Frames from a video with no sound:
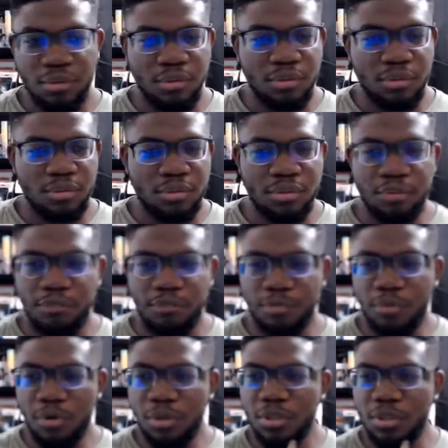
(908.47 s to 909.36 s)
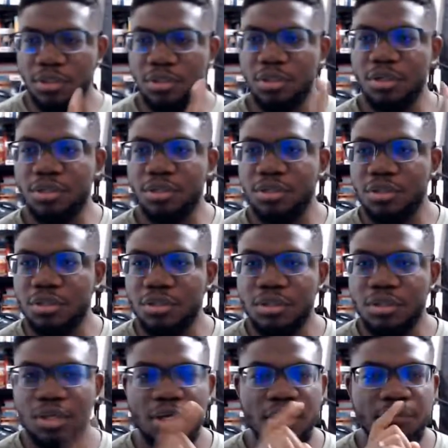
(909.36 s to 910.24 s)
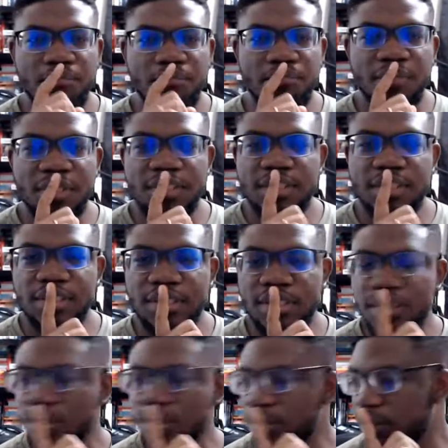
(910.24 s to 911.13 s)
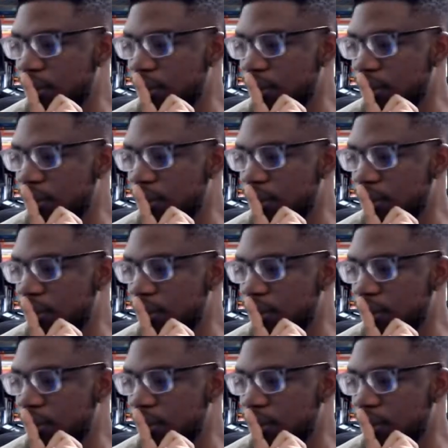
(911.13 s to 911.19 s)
So from all indications, I am missing